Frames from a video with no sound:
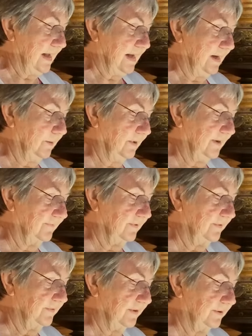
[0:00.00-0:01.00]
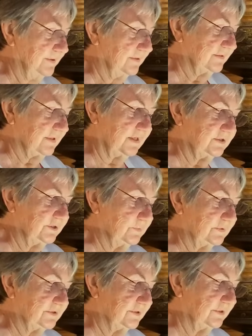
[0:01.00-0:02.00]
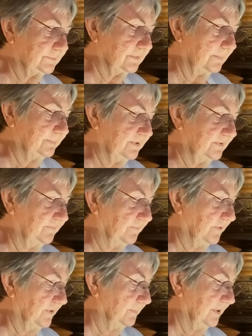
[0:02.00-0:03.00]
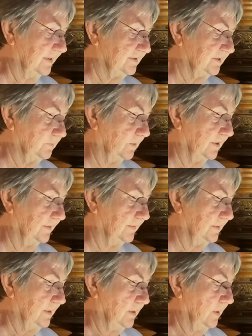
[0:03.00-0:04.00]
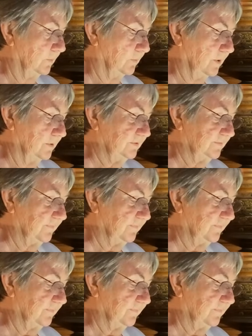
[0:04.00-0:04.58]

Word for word: However, their discussion was interrupted, for the Blessed One rose